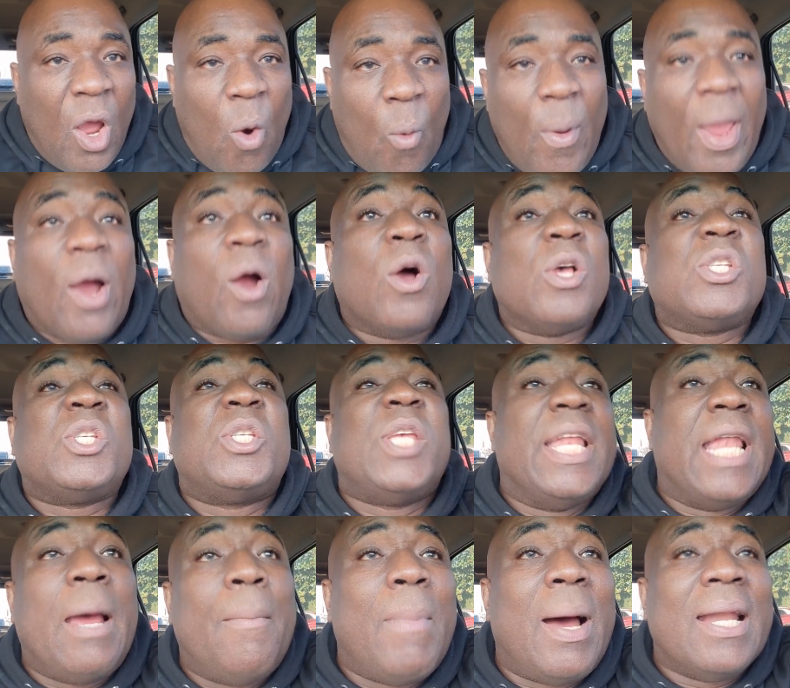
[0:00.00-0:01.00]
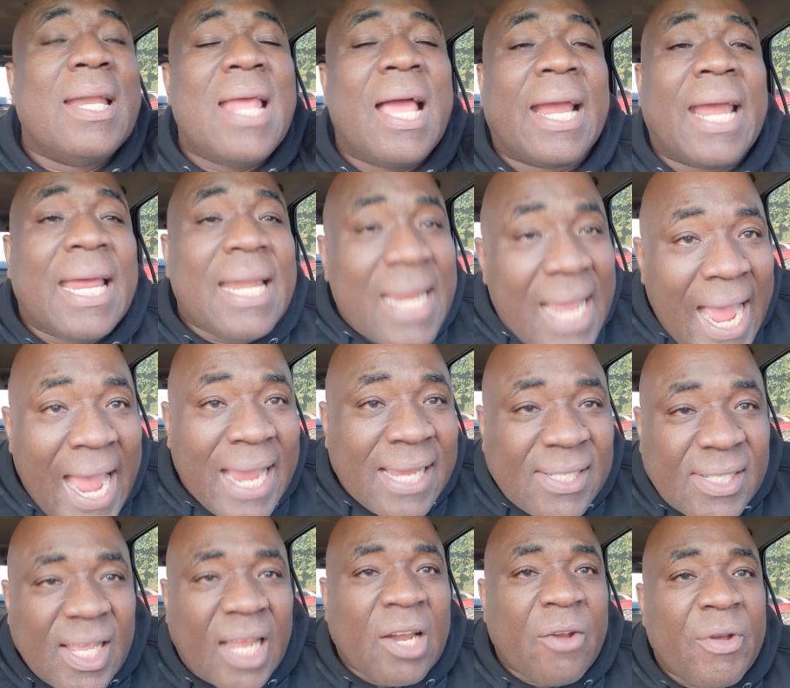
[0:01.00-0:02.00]
We are going to see them and they get the high
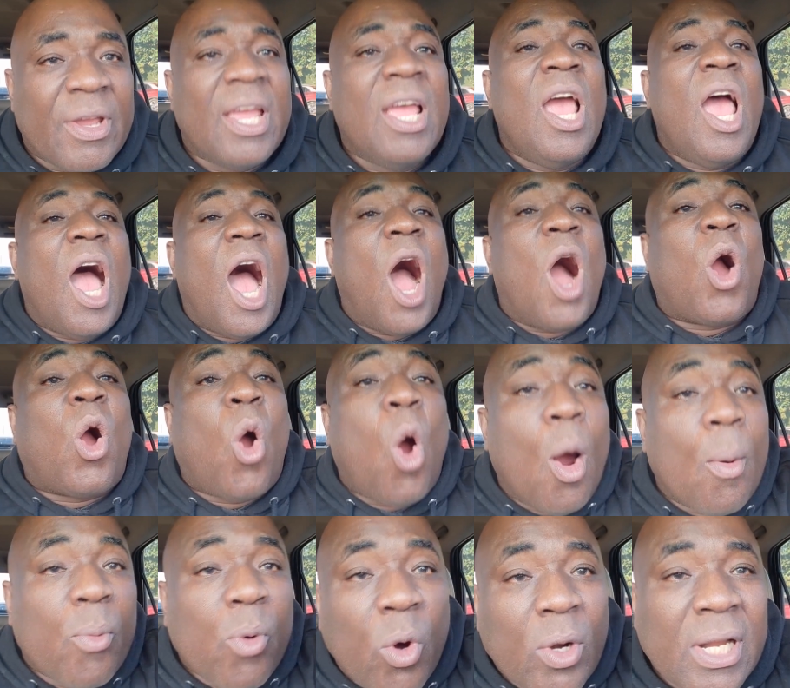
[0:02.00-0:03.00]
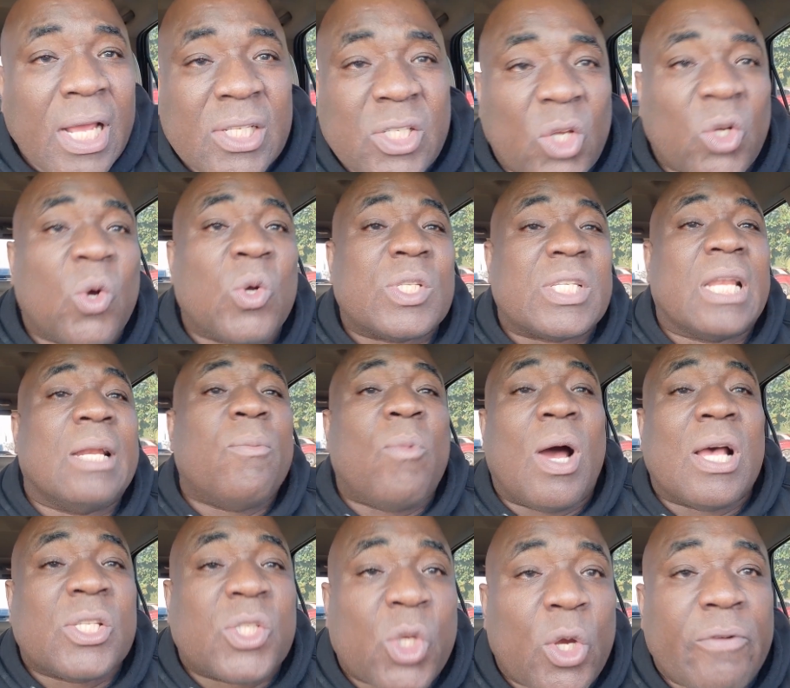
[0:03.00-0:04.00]
salary and come around and say, no, say them
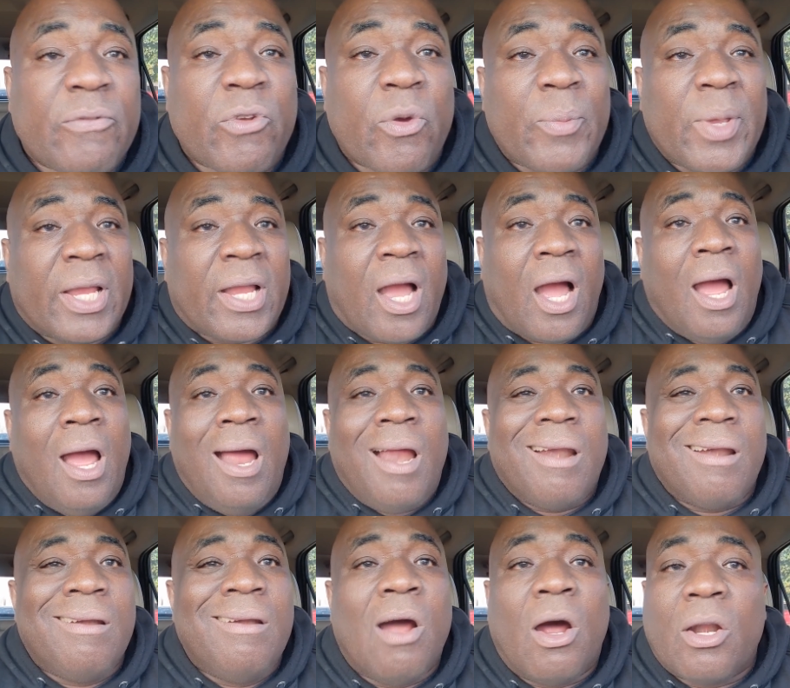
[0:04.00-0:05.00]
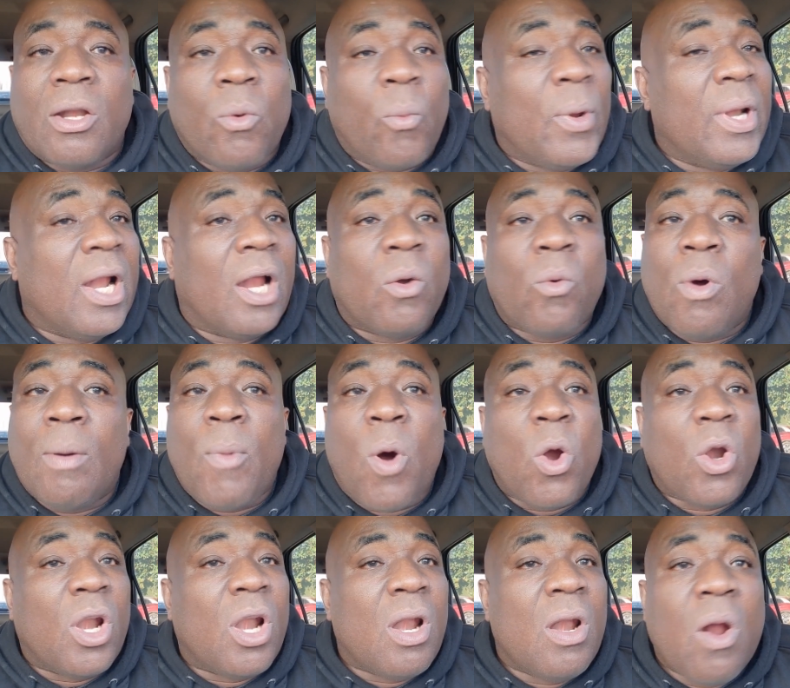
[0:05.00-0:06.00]
want to serve Jamaica. We don't know
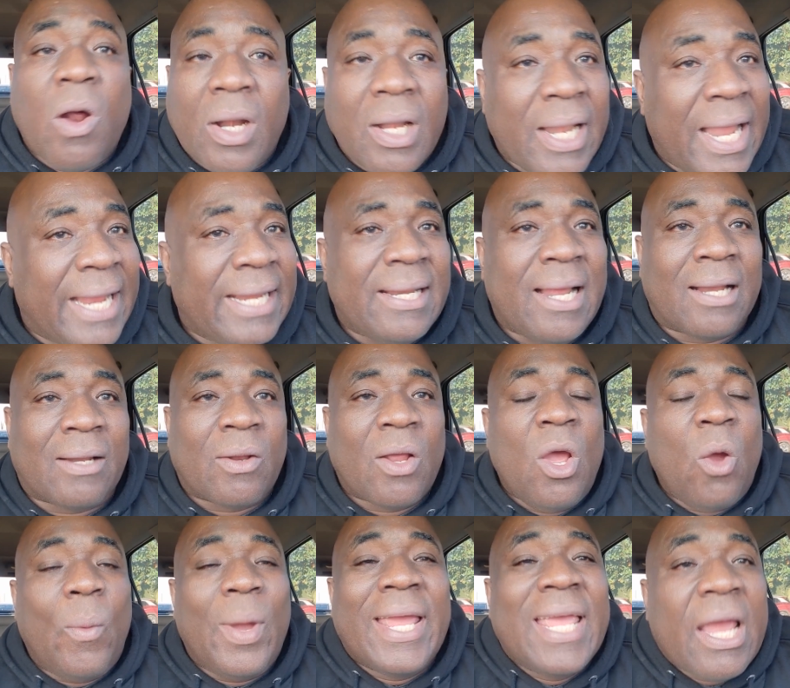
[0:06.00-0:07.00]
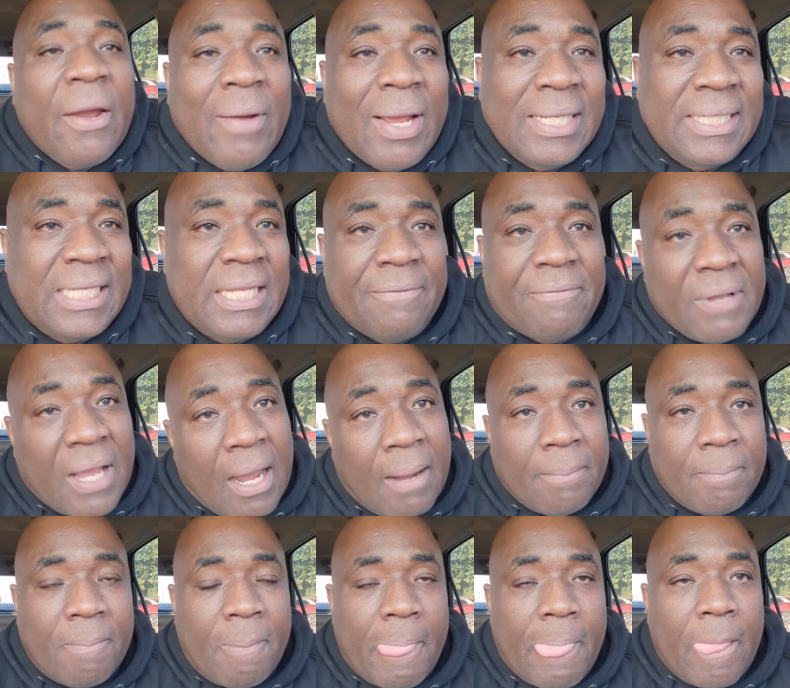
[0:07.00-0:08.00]
about not like that. We guarantee for
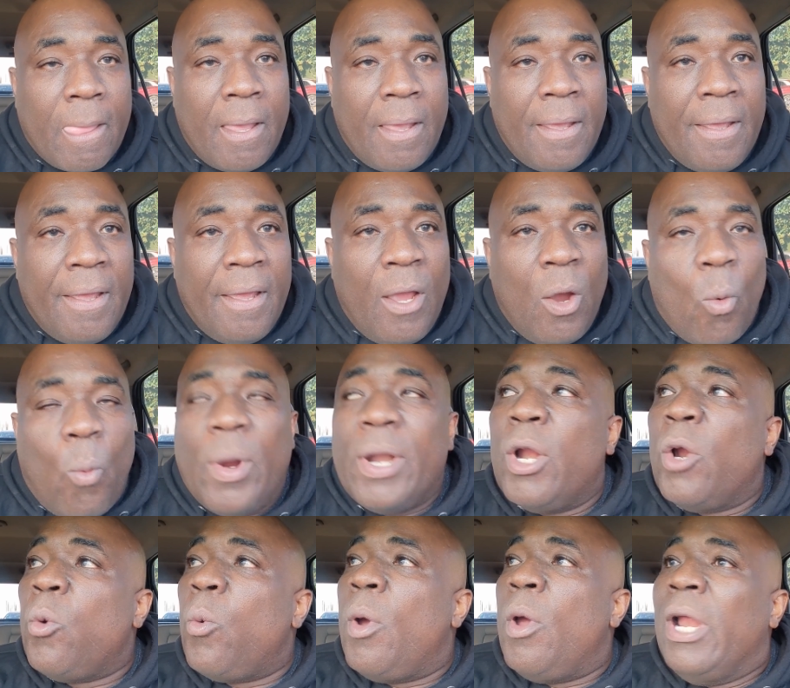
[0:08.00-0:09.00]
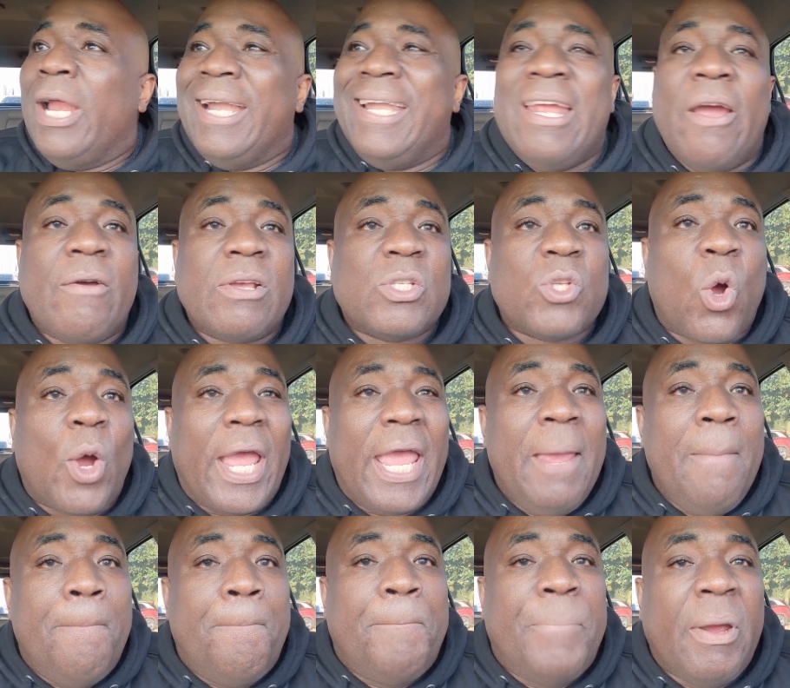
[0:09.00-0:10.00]
them. There is no
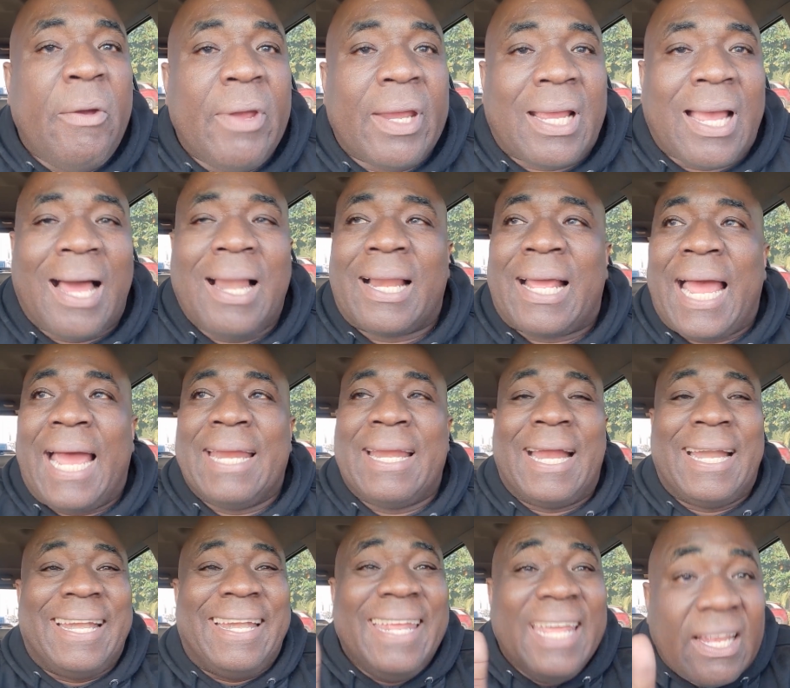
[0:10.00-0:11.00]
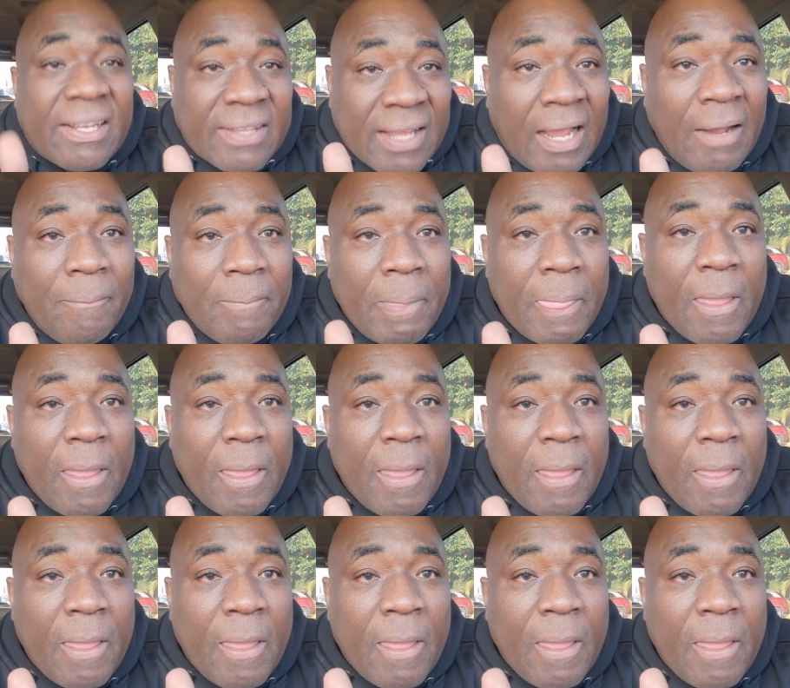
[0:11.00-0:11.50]
empirical kind of data.